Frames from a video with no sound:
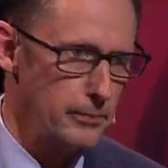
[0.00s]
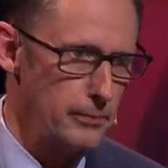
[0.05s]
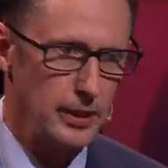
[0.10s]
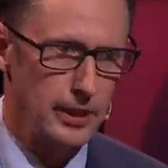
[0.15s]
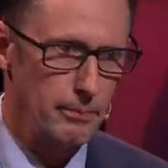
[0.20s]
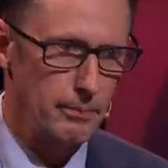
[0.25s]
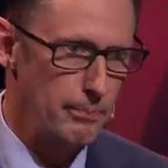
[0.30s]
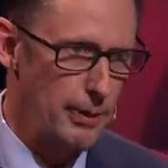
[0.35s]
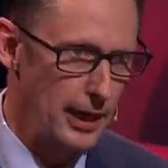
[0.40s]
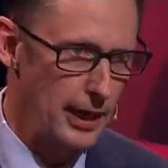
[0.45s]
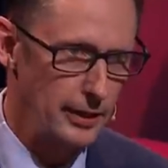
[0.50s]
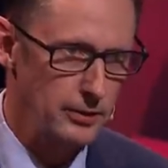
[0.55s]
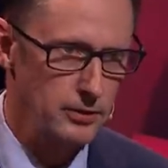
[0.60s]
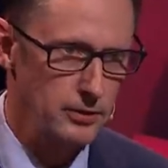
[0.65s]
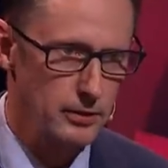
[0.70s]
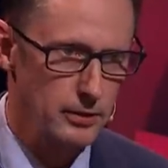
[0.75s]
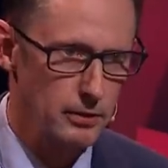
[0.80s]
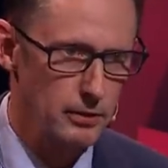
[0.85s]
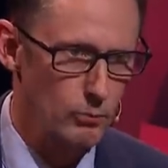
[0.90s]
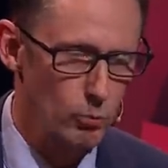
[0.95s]
embarked
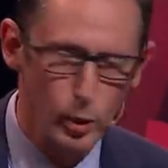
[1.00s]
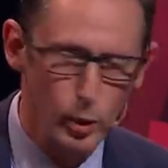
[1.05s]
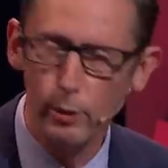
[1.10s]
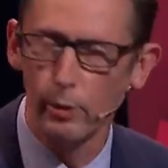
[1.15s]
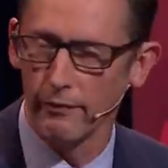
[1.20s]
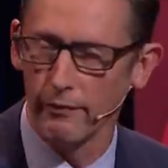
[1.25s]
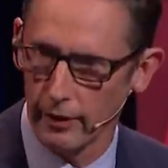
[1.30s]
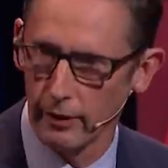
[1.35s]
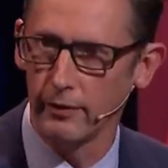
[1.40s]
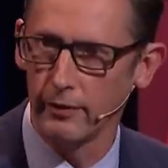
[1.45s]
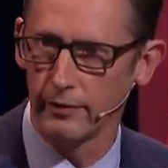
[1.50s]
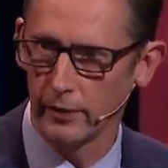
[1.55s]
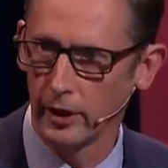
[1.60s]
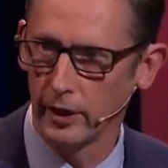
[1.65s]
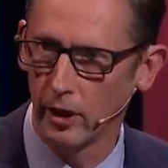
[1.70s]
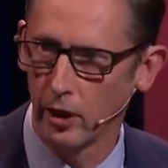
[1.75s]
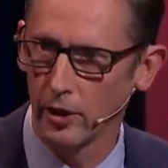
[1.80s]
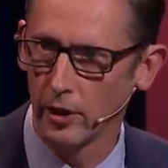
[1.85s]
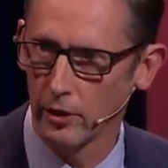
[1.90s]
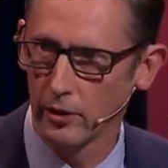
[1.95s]
on it. We were very, very
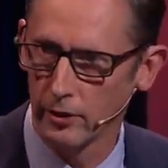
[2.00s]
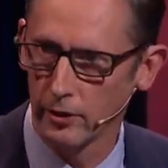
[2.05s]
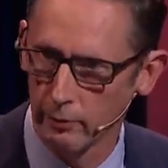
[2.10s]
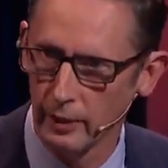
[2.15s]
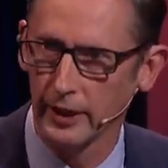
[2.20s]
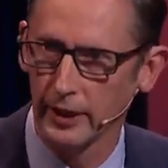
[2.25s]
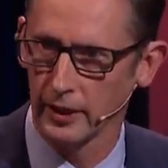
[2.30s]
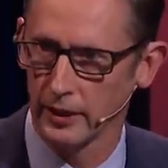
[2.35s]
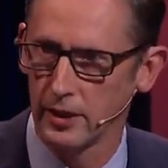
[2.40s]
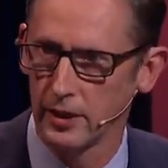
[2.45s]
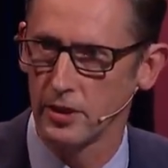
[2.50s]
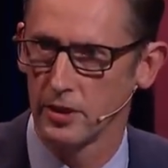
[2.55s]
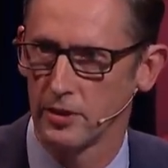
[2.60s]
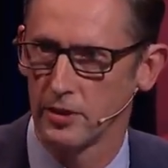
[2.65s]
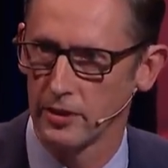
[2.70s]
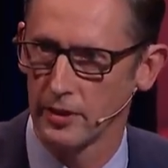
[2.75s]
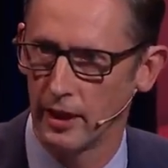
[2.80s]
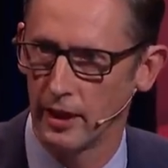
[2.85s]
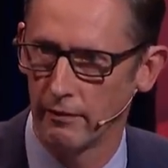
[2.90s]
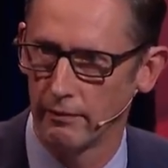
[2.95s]
hot on the recognition
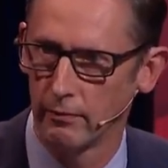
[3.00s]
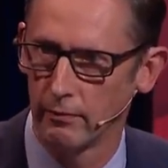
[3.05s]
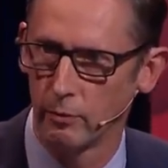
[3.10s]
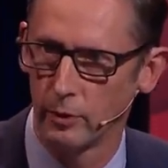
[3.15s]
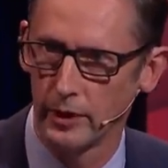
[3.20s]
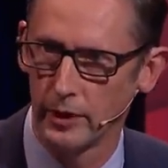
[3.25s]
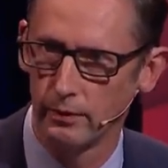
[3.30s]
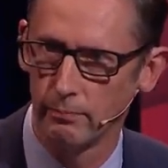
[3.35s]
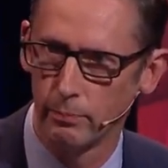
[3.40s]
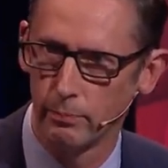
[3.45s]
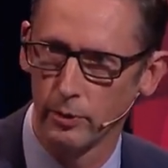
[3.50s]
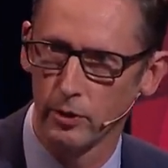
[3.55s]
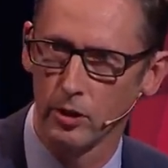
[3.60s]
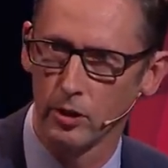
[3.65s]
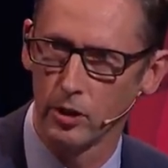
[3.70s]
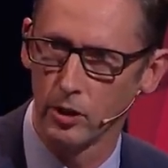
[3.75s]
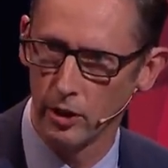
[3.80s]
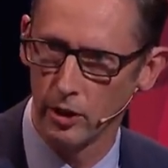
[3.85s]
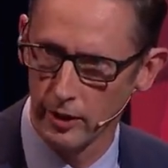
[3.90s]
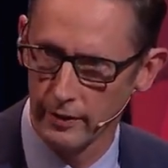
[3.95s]
stuff, and we put a
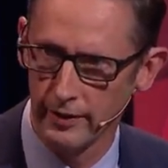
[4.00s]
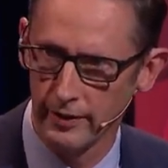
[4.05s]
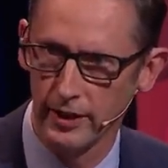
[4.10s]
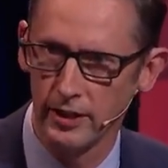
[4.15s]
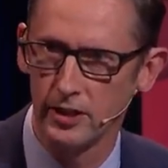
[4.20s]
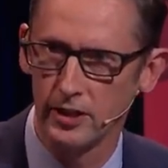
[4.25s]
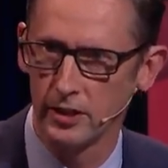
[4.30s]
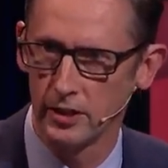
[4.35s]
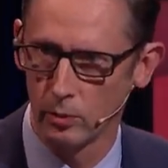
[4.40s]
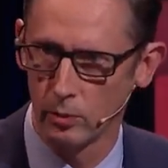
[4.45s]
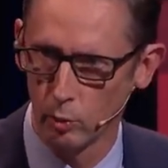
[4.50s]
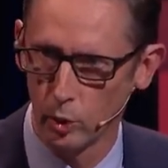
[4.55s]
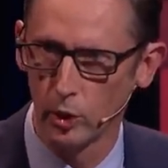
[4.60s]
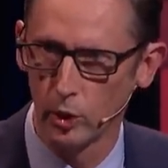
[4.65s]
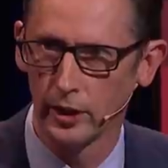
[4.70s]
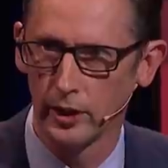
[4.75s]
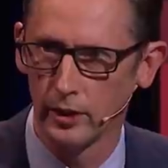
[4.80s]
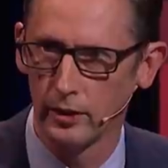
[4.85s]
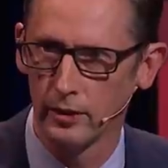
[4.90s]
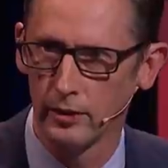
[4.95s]
lot of energy and
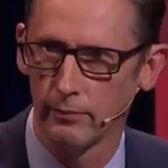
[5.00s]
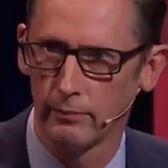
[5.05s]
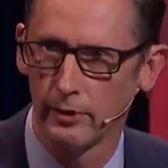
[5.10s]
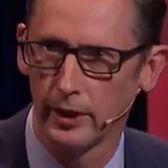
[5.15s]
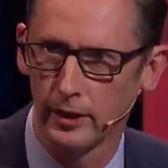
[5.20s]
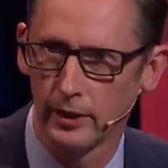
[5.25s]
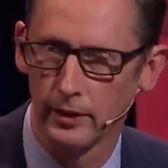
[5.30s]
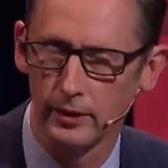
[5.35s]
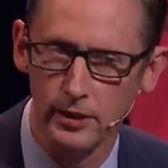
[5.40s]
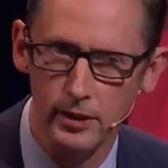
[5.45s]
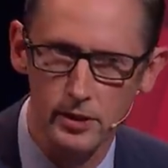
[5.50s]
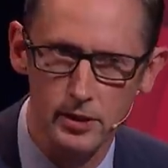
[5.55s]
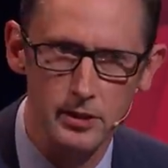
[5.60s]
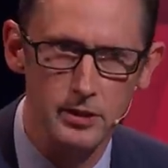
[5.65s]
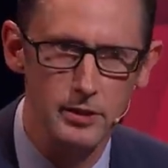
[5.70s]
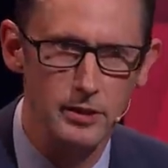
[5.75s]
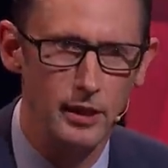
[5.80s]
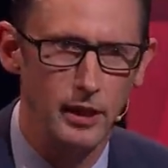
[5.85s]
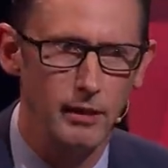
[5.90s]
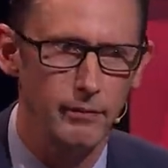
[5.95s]
work into the recognition
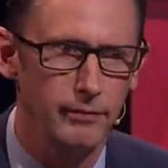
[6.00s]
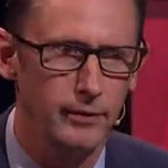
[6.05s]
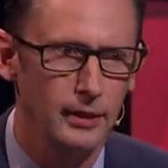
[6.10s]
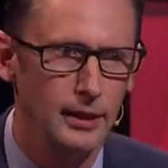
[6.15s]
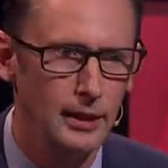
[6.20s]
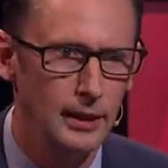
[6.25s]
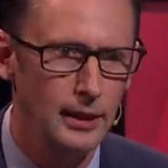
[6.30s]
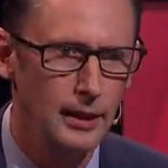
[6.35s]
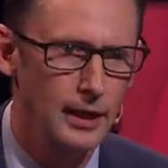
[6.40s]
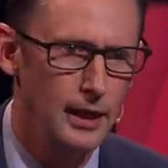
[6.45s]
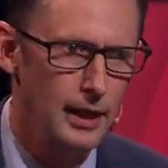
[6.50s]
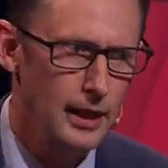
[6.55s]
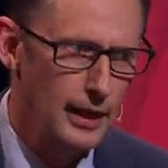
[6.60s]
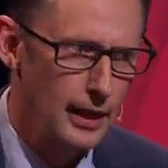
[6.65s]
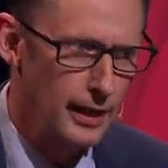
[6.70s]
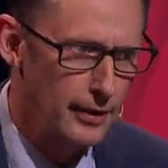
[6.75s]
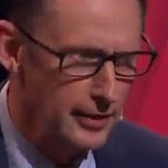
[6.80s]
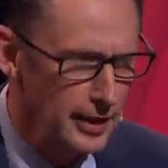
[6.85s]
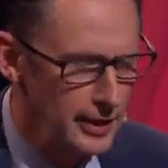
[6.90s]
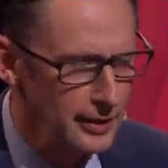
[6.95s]
stuff.
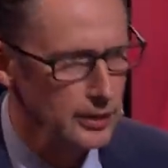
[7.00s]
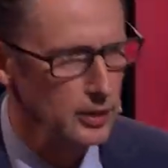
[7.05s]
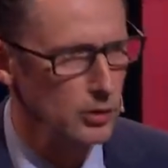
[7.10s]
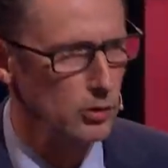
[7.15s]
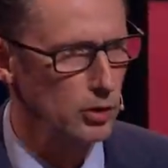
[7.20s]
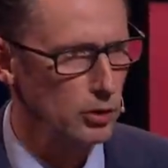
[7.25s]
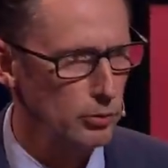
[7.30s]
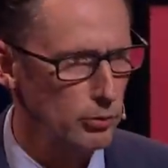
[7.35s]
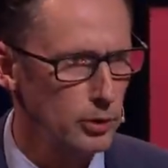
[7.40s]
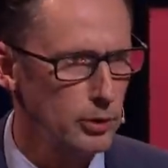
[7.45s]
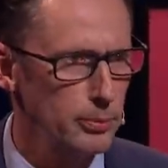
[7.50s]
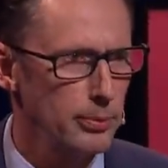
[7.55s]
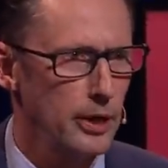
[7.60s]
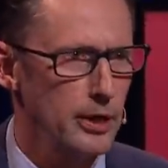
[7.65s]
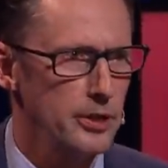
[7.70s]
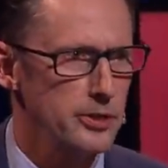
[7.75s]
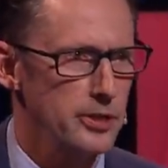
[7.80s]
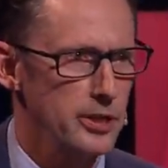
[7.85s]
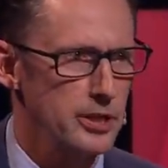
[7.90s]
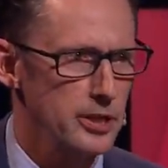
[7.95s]
And then the Uluru
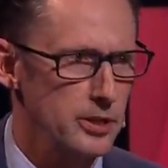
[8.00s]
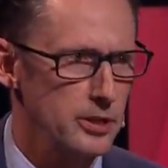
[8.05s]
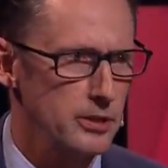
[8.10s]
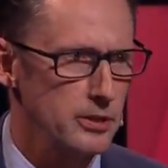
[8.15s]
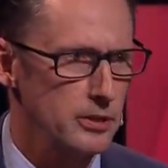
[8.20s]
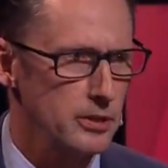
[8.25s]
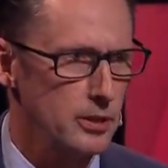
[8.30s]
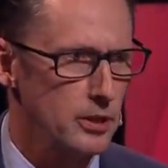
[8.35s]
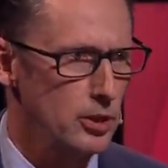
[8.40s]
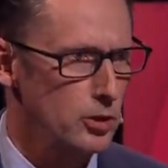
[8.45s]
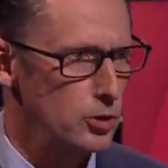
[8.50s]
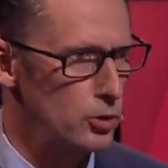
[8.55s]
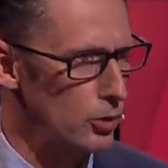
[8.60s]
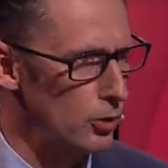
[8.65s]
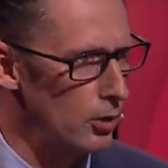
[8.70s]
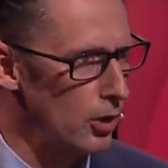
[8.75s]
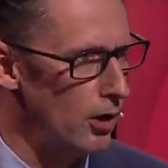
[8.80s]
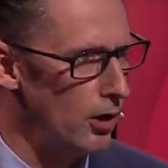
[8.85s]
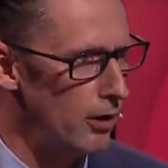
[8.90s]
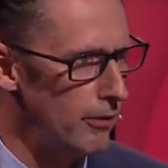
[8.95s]
process
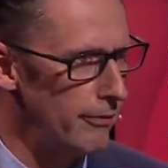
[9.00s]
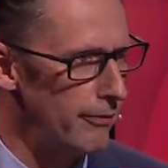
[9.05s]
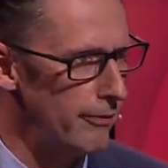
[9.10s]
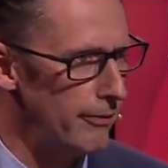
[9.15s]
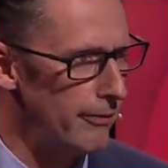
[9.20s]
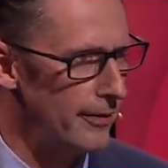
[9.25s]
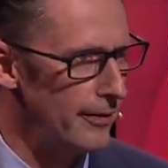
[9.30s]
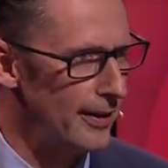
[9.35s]
took off,